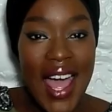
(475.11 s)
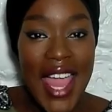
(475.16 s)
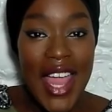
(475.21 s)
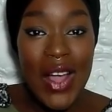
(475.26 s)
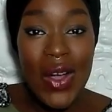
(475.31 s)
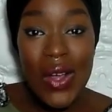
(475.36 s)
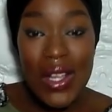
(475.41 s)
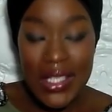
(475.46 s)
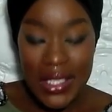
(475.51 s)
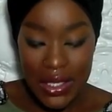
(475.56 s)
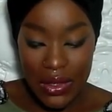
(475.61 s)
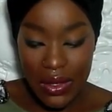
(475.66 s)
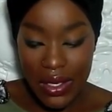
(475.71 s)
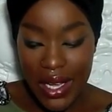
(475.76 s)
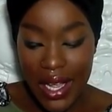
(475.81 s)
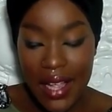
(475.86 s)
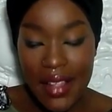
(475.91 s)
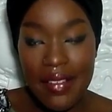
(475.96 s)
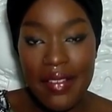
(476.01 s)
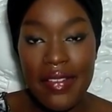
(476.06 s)
I also
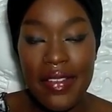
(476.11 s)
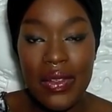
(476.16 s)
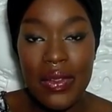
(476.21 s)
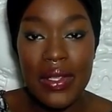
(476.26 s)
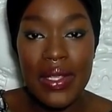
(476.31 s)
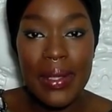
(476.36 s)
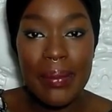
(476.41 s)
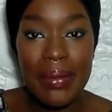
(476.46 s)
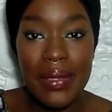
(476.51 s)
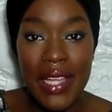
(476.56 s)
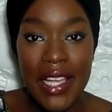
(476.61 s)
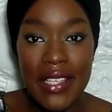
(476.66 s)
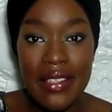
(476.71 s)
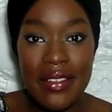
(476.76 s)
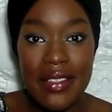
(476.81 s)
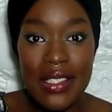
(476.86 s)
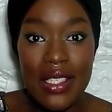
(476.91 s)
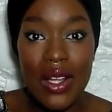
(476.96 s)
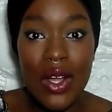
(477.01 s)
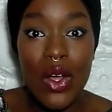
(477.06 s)
got a few lip
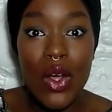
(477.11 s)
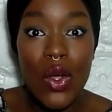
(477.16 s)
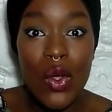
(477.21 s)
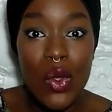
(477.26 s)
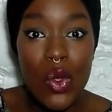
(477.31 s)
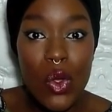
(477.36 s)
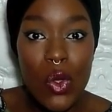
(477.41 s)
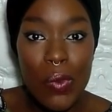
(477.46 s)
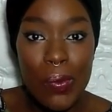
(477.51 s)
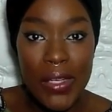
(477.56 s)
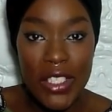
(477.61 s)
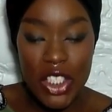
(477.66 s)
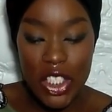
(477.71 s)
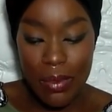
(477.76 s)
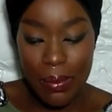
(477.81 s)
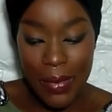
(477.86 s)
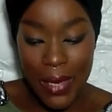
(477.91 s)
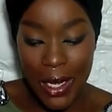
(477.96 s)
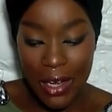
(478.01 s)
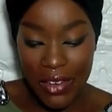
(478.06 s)
liners and a whole bunch
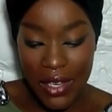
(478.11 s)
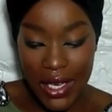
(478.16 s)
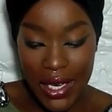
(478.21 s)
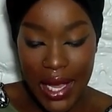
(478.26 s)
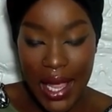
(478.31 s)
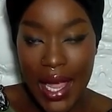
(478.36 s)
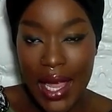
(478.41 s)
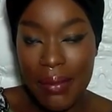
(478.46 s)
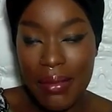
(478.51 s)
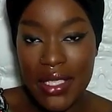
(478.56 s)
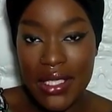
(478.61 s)
of Mary Kay,